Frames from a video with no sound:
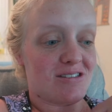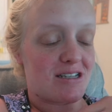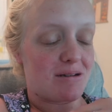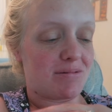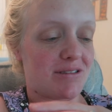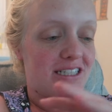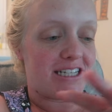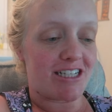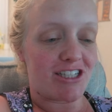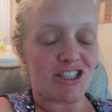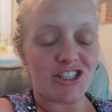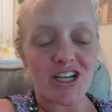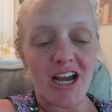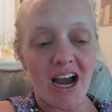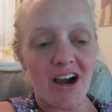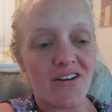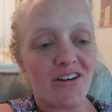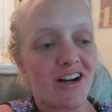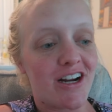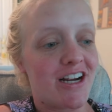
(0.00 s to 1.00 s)
was able to take a
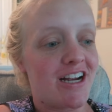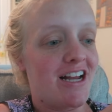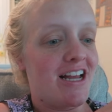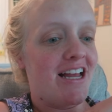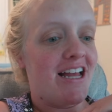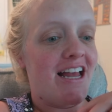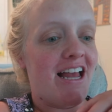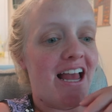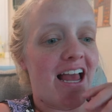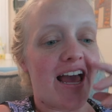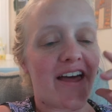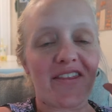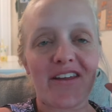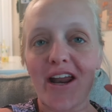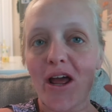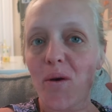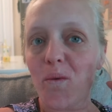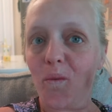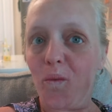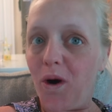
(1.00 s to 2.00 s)
shower and
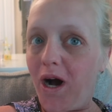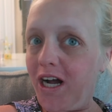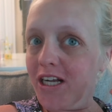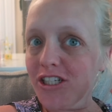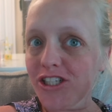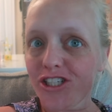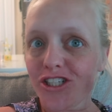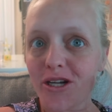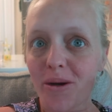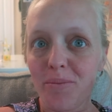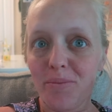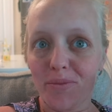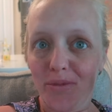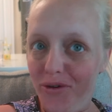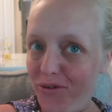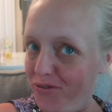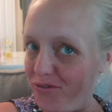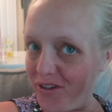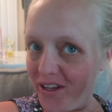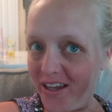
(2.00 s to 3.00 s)
then I watched a
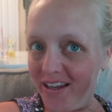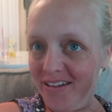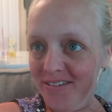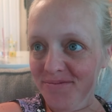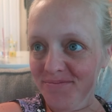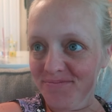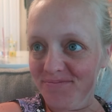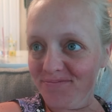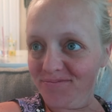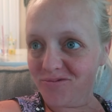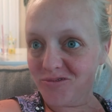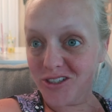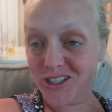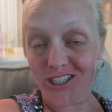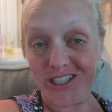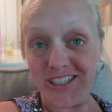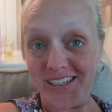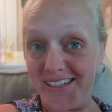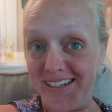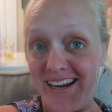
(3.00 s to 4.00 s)
movie
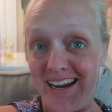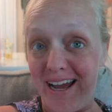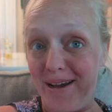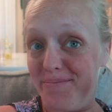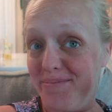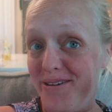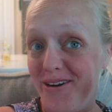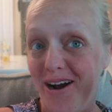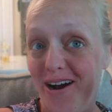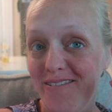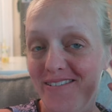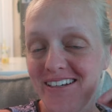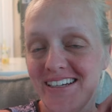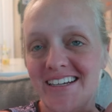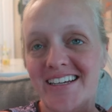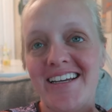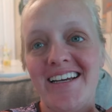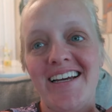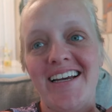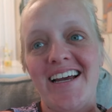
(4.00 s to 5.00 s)
which does not happen
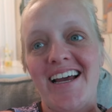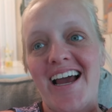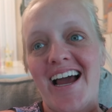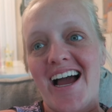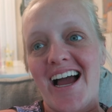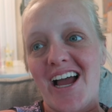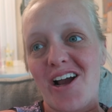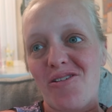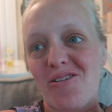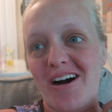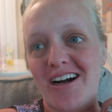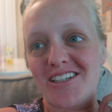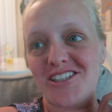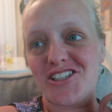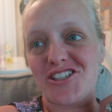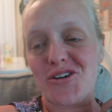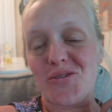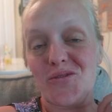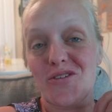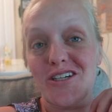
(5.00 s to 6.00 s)
often. I
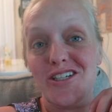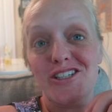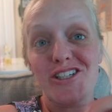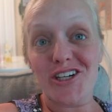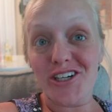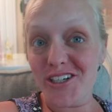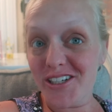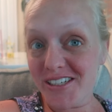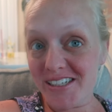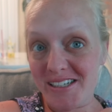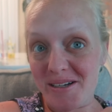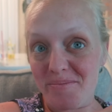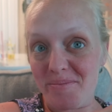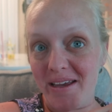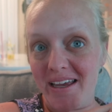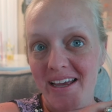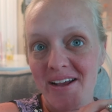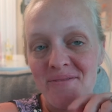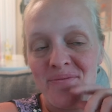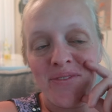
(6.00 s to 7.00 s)
watched Return to
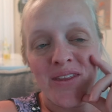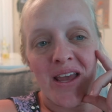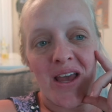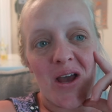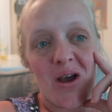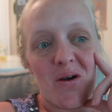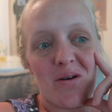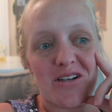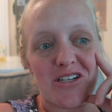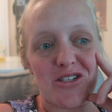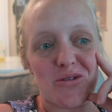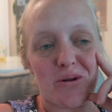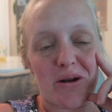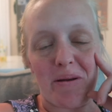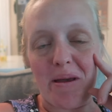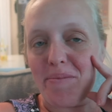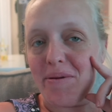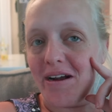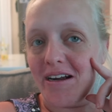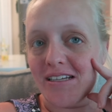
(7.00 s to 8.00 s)
Me, which is
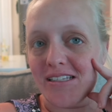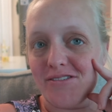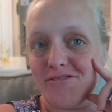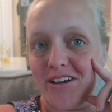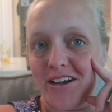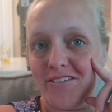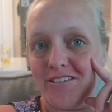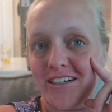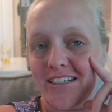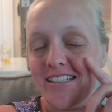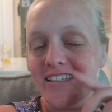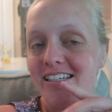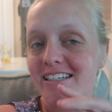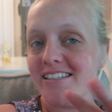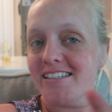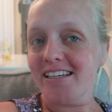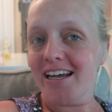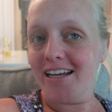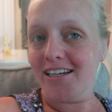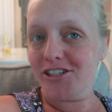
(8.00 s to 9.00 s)
one of my parents' favorites.
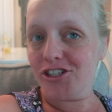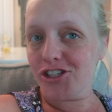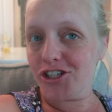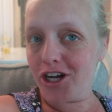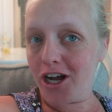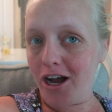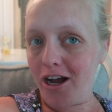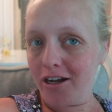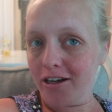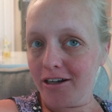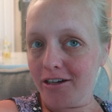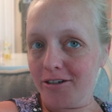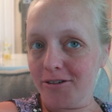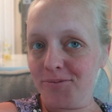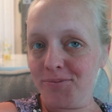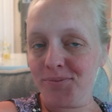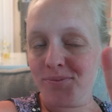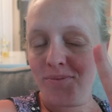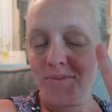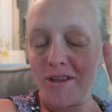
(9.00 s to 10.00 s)
It's set in
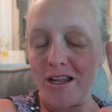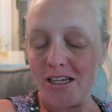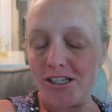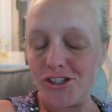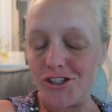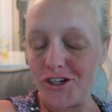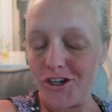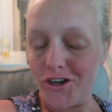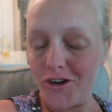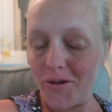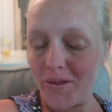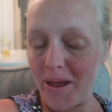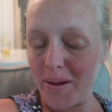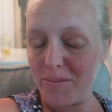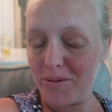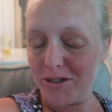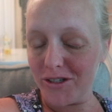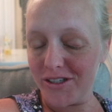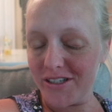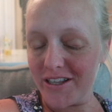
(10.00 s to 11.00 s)
Chicago, so you know
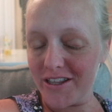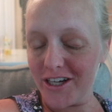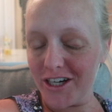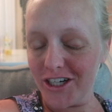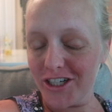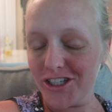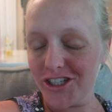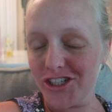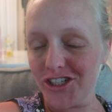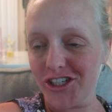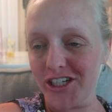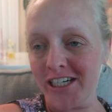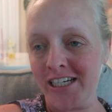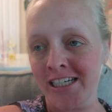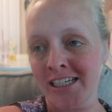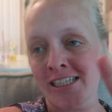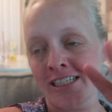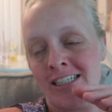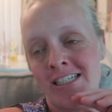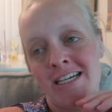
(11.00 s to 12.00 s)
that pulls at the
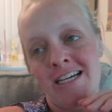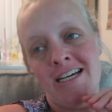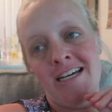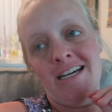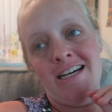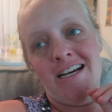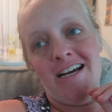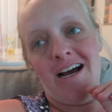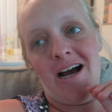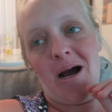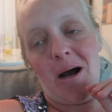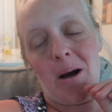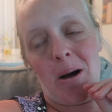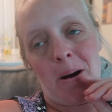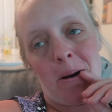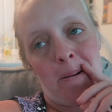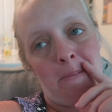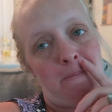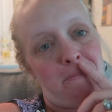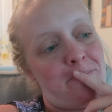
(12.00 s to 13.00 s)
heartstrings.
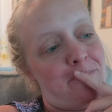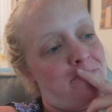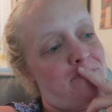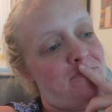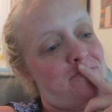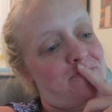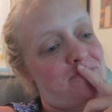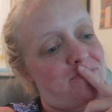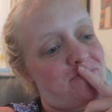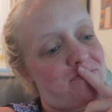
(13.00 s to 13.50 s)
Um,